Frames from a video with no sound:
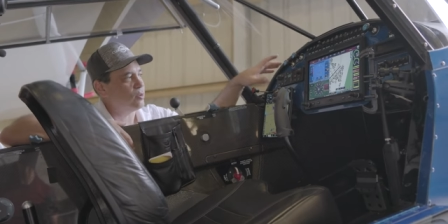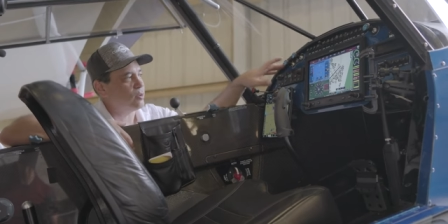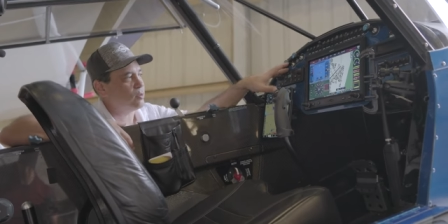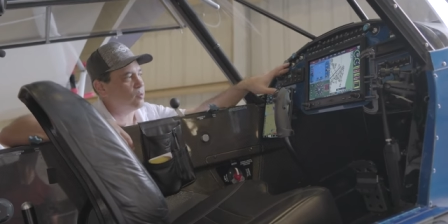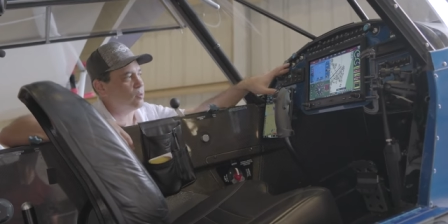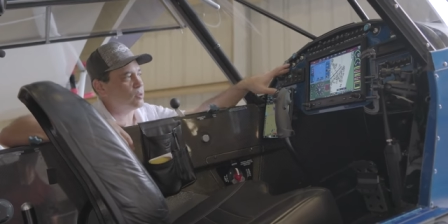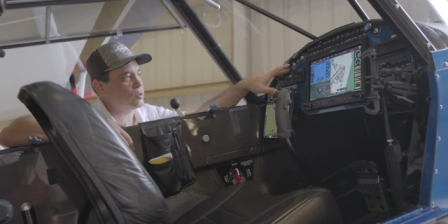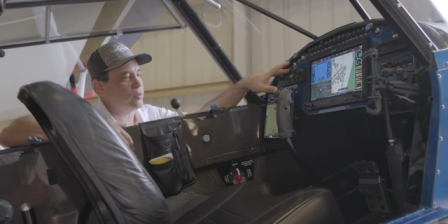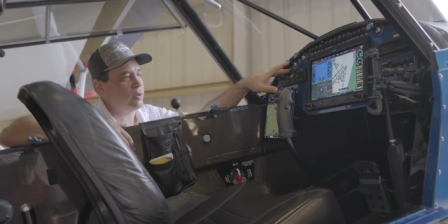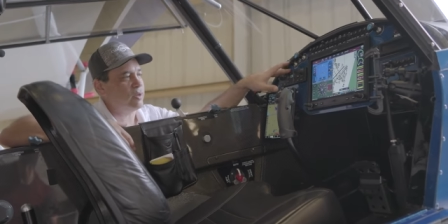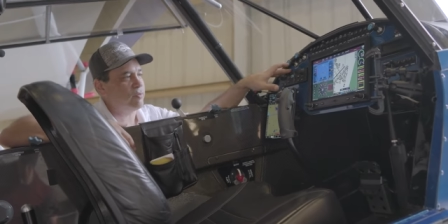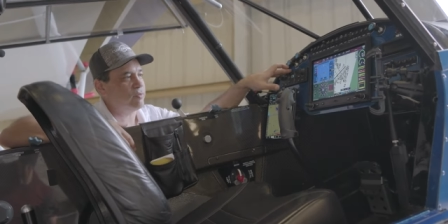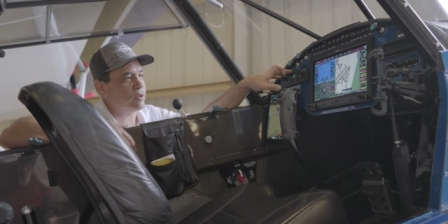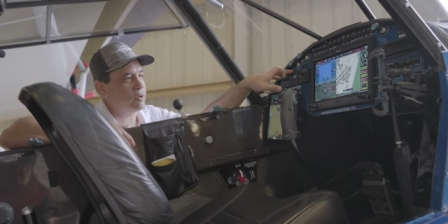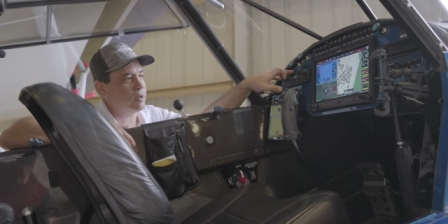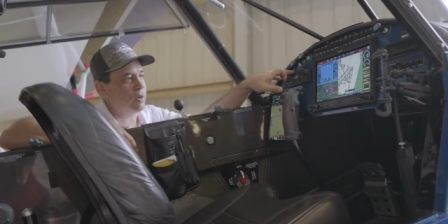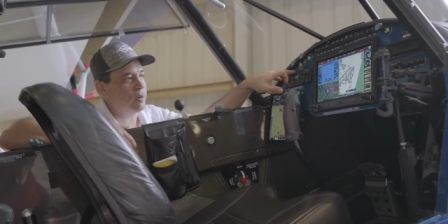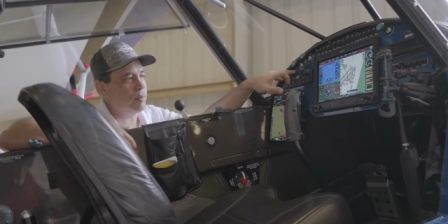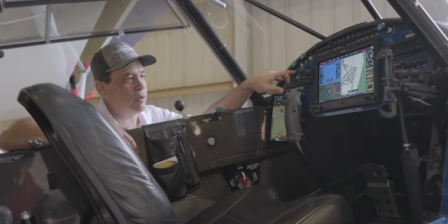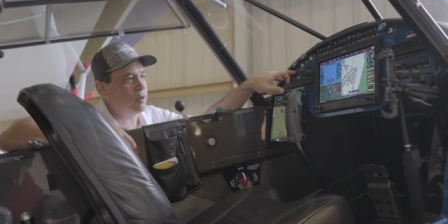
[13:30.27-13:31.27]
Of course, we have the
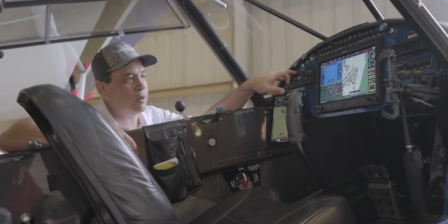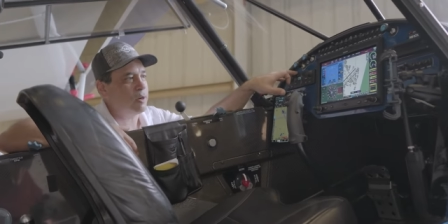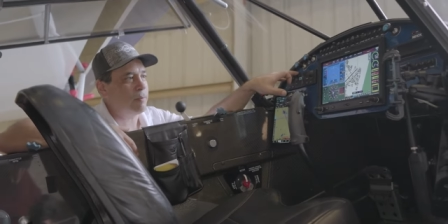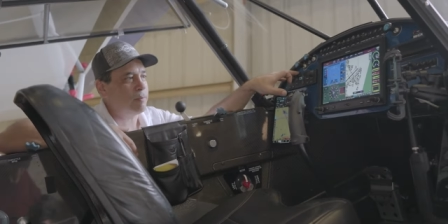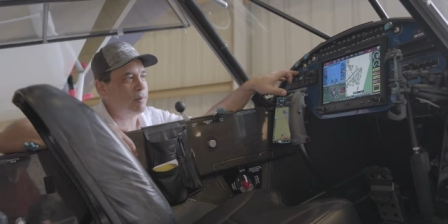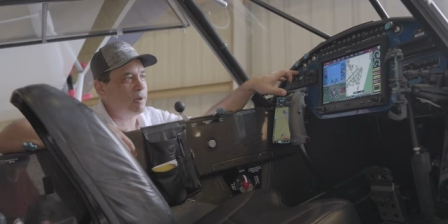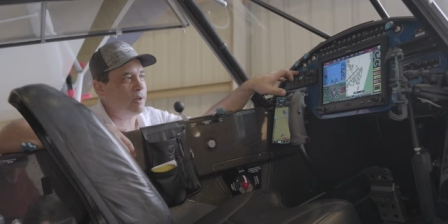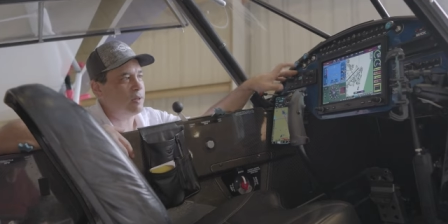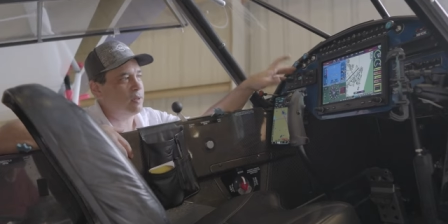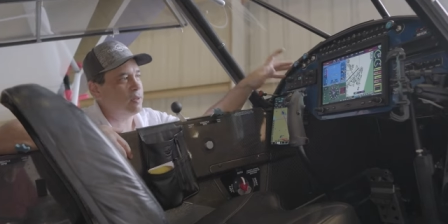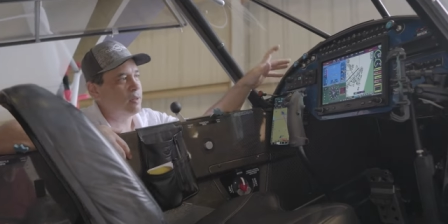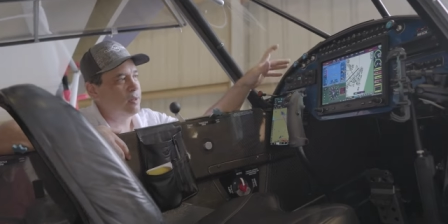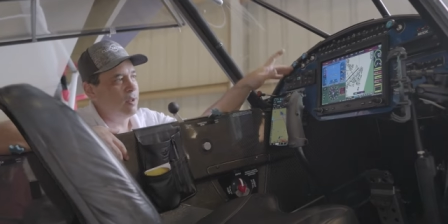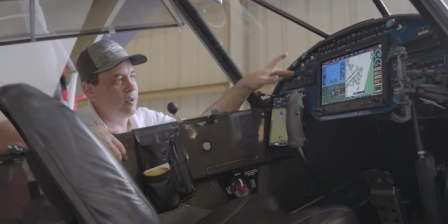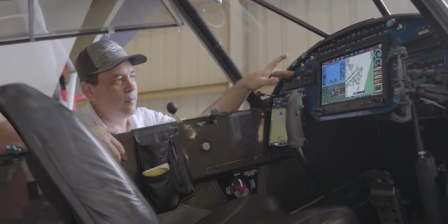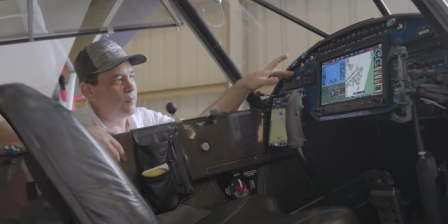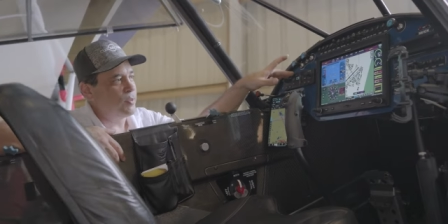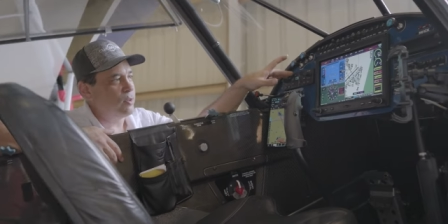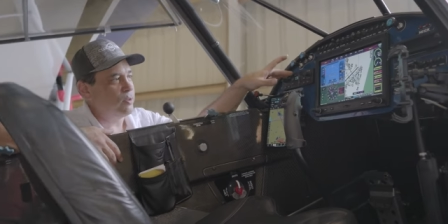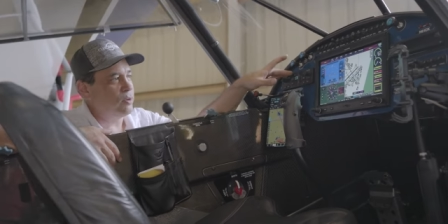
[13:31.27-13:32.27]
Garmin Autopilot,
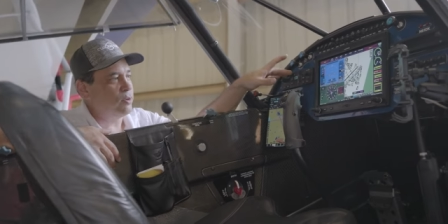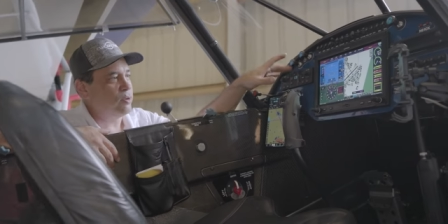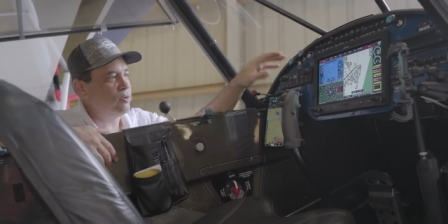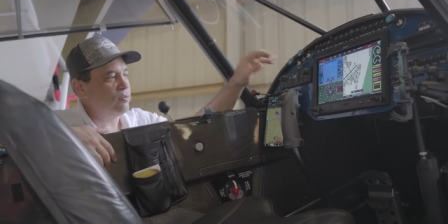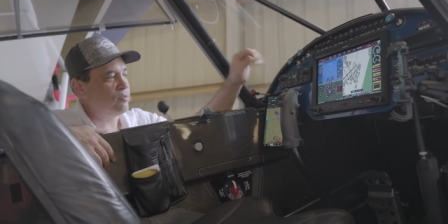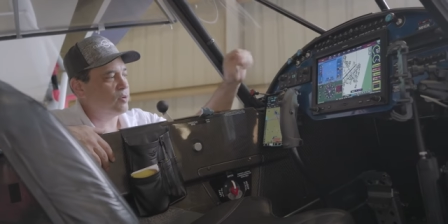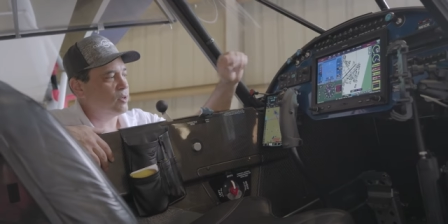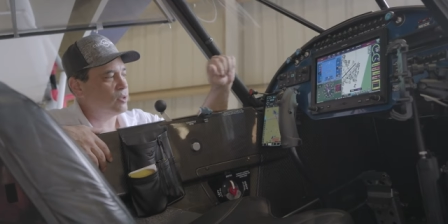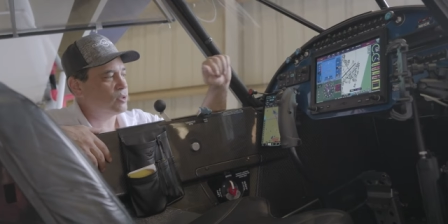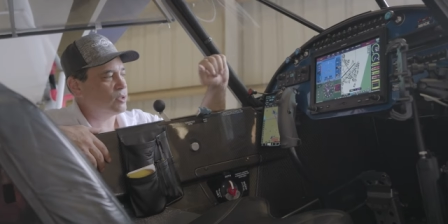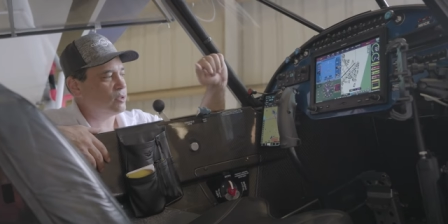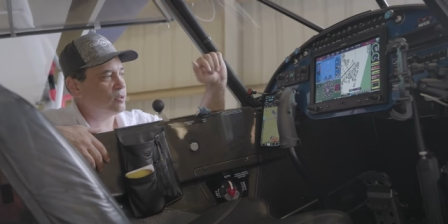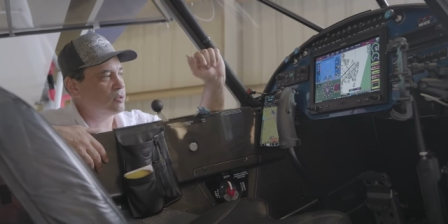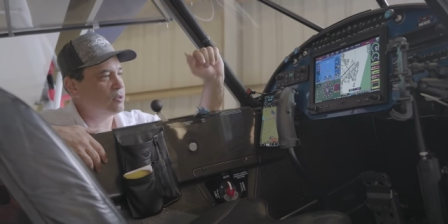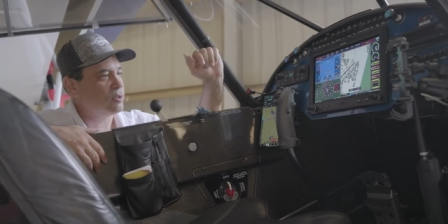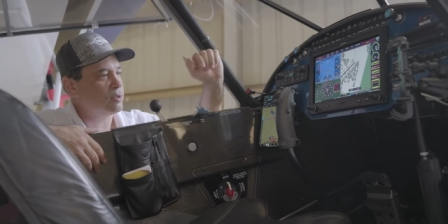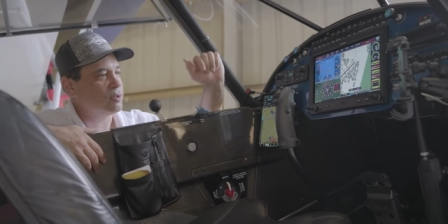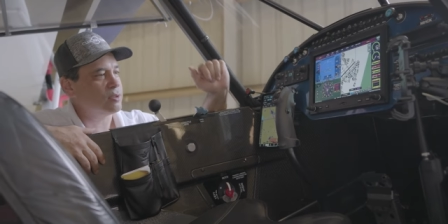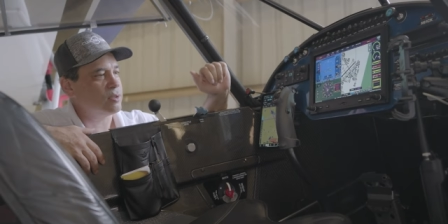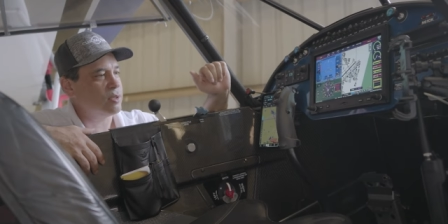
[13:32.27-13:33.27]
new
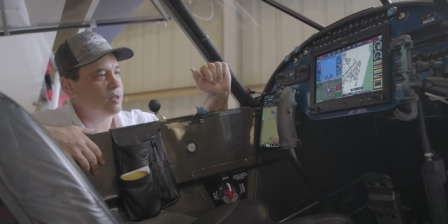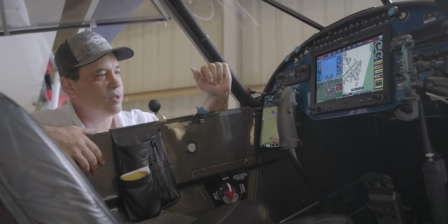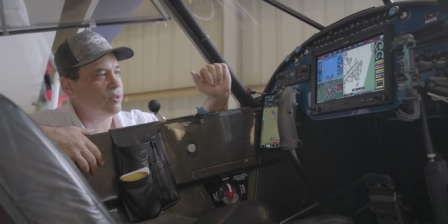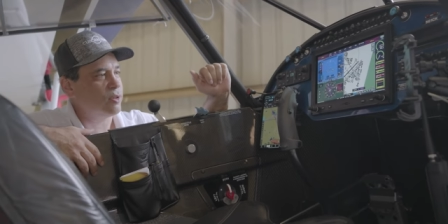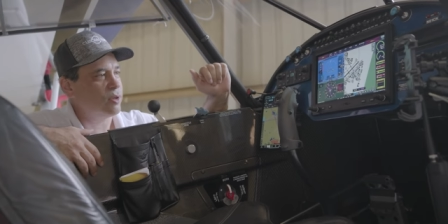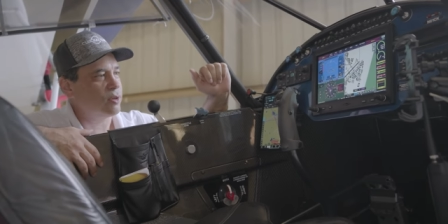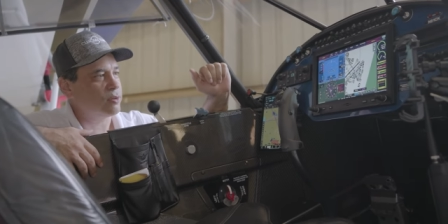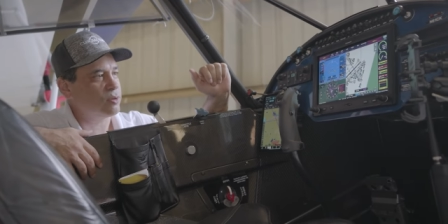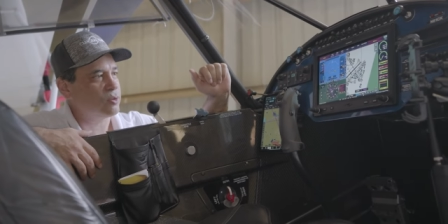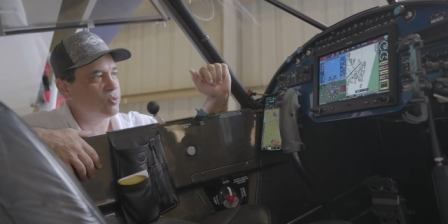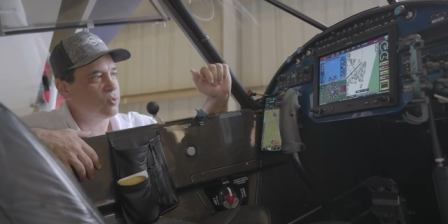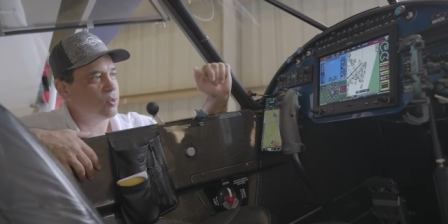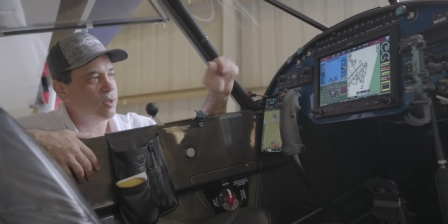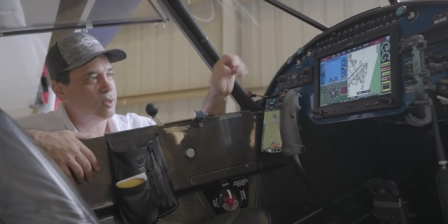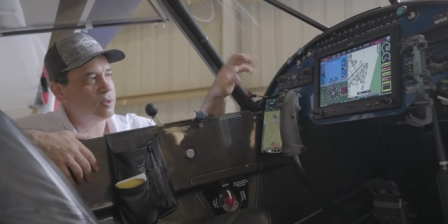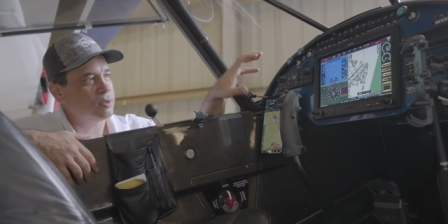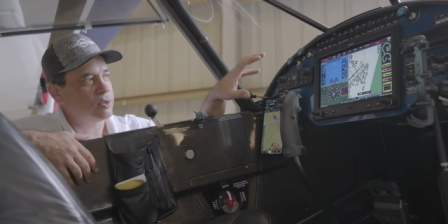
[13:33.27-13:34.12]
versions and, things as well.